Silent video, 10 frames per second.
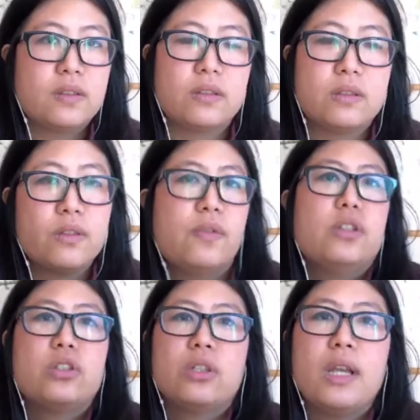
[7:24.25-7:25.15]
There's
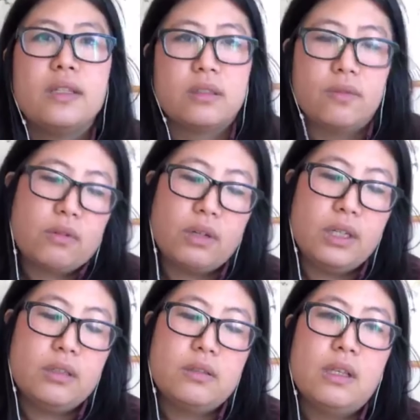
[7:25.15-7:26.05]
different shades of
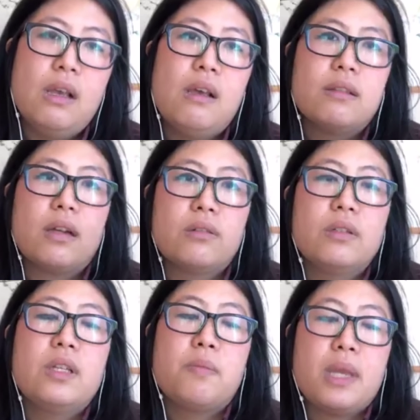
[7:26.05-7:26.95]
greens that
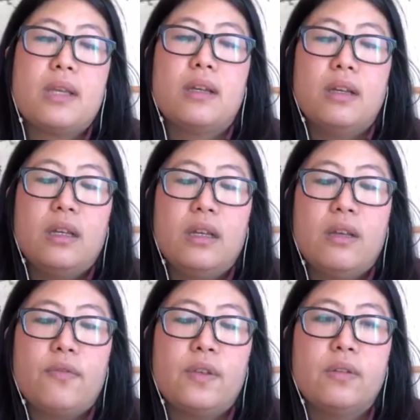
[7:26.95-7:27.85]
really make it
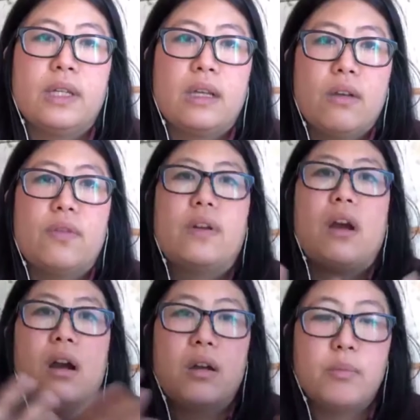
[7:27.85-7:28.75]
feeling a very
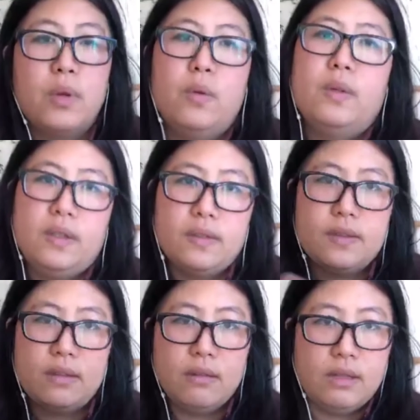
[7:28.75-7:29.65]

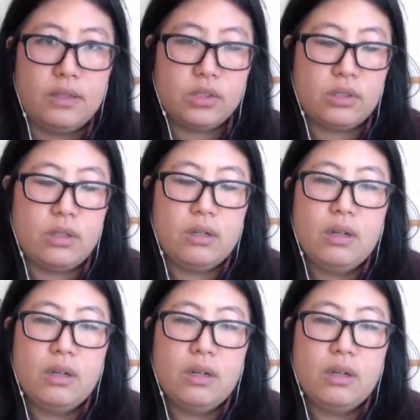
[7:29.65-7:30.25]
harmonious nature.